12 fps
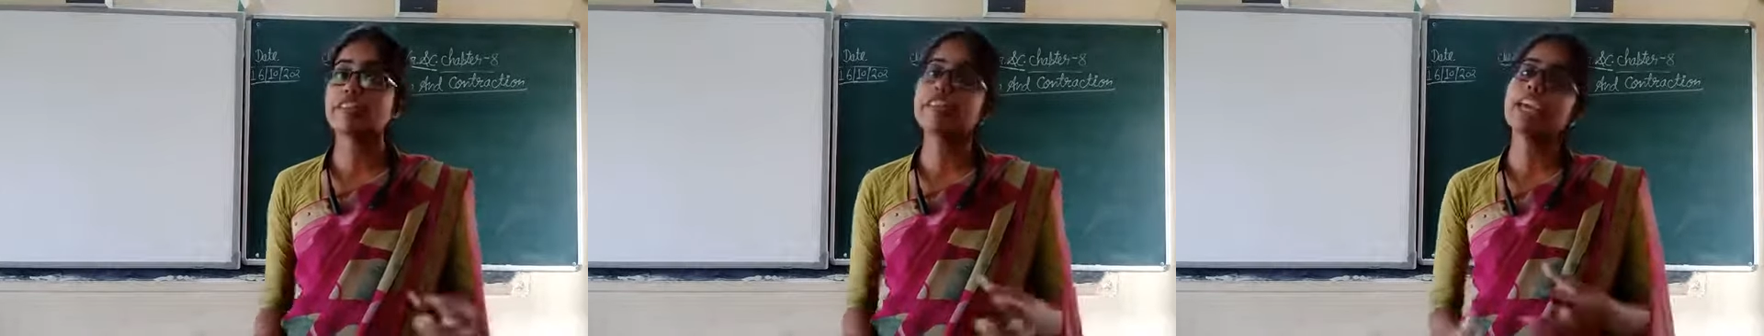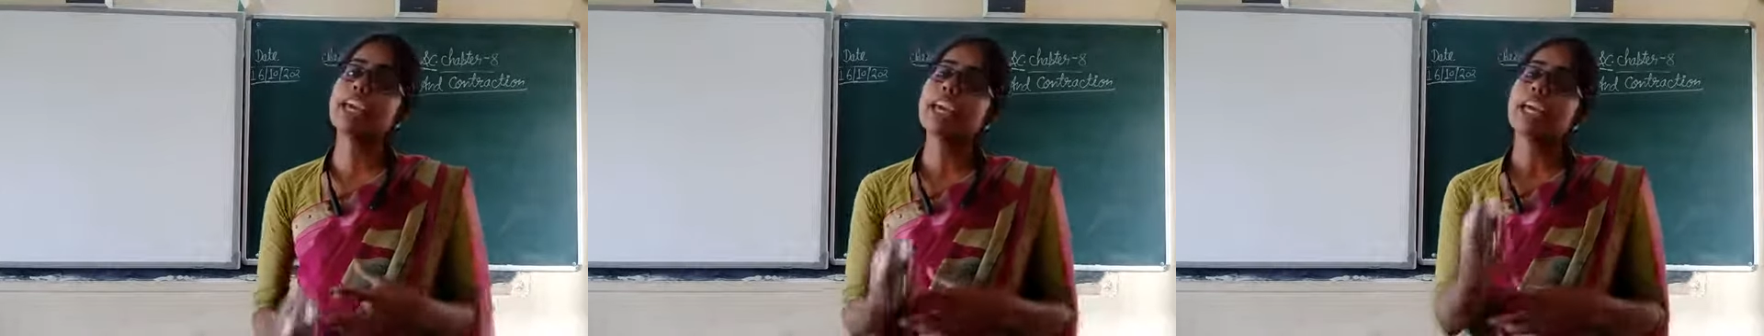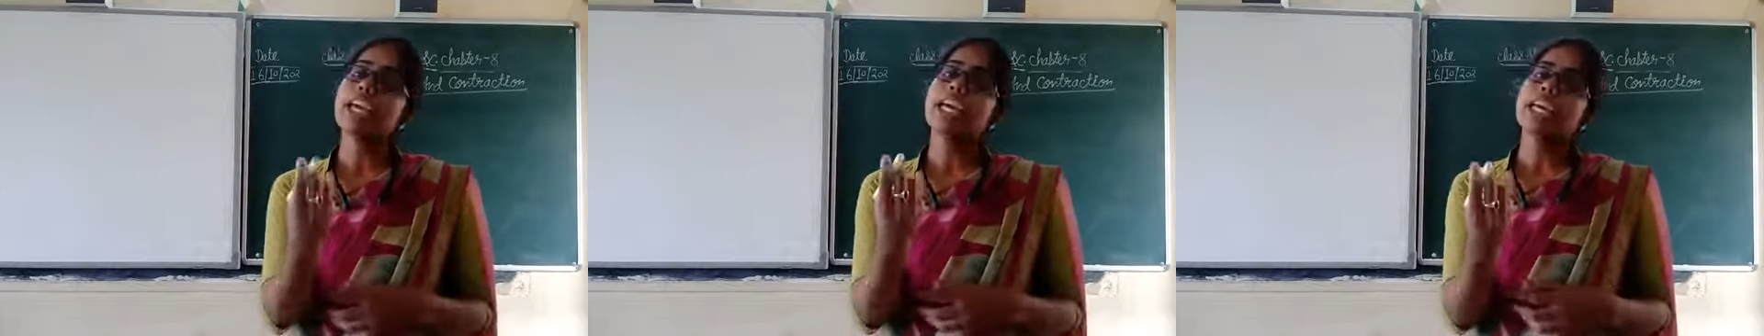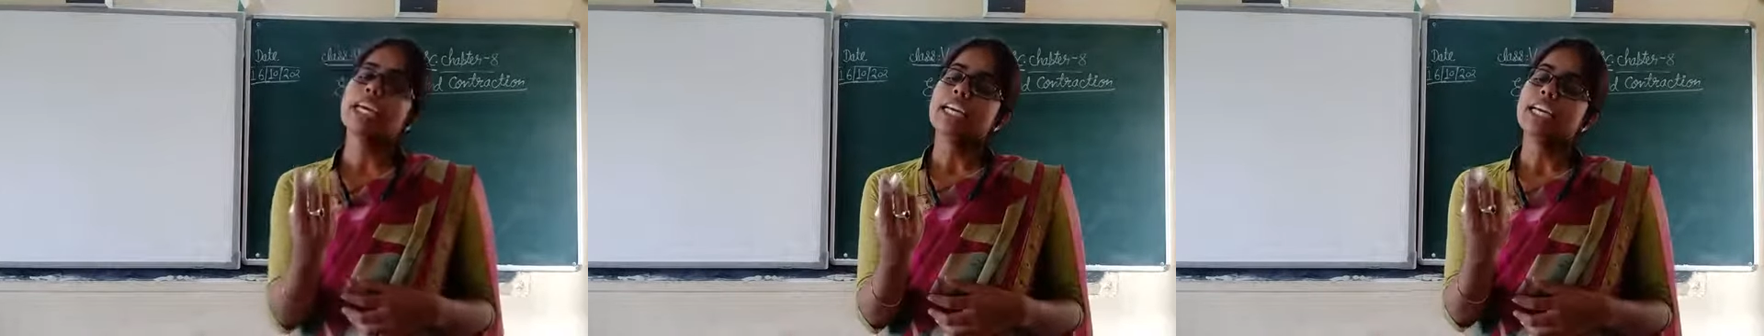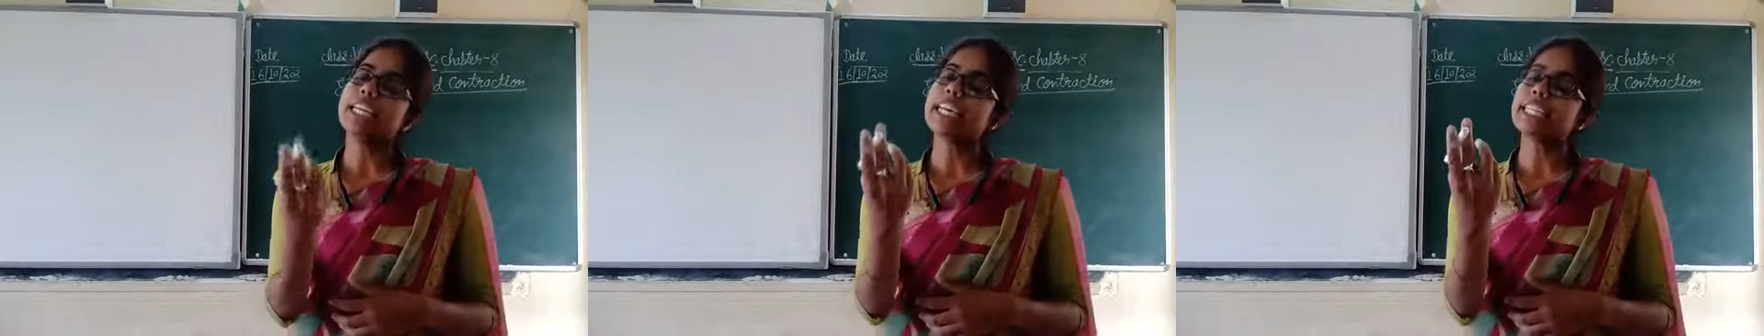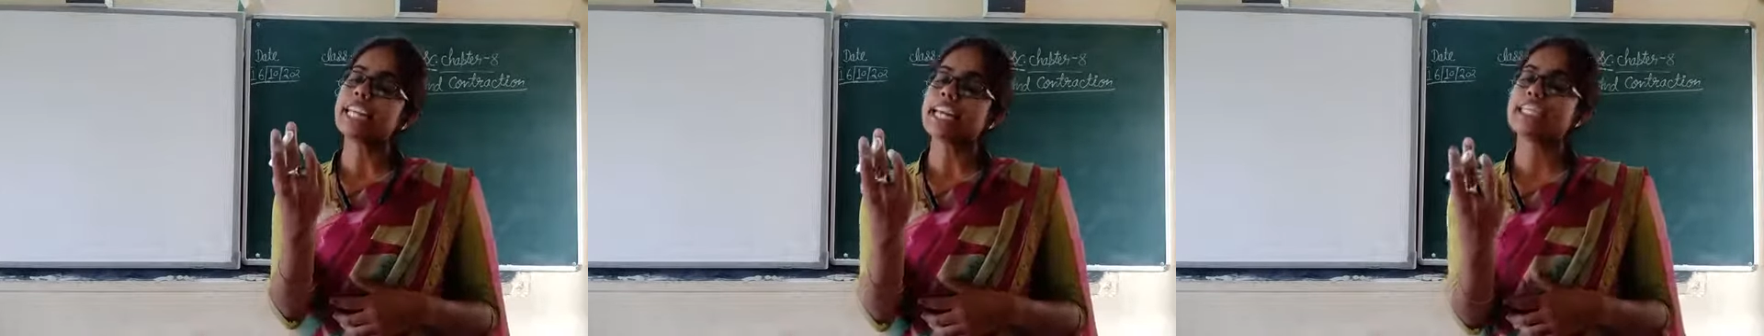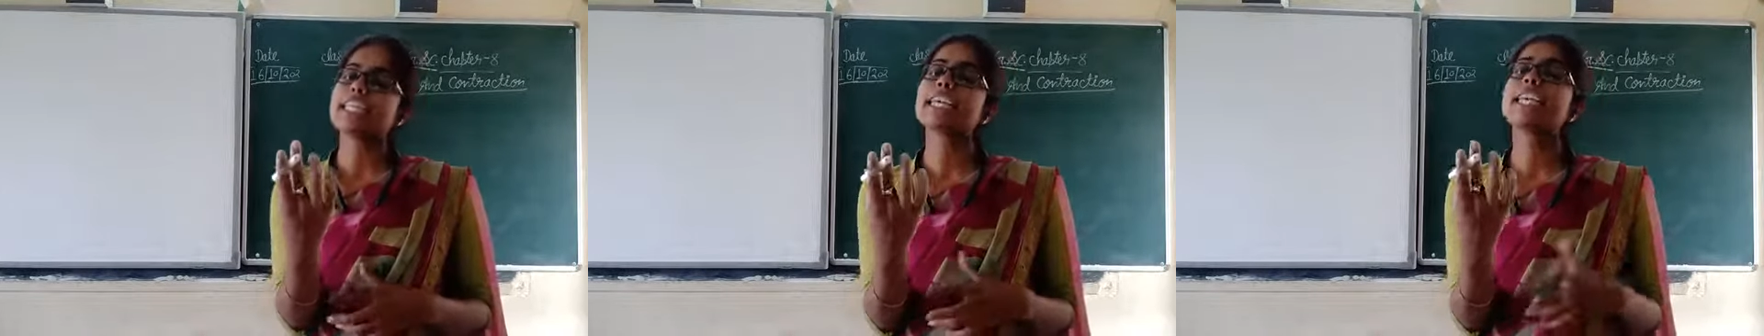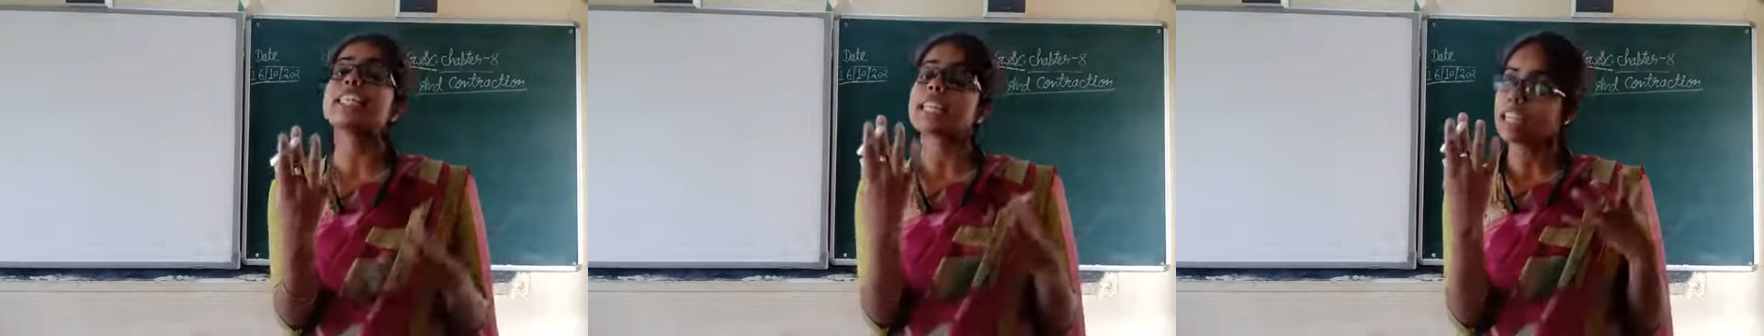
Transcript: If we heat anything,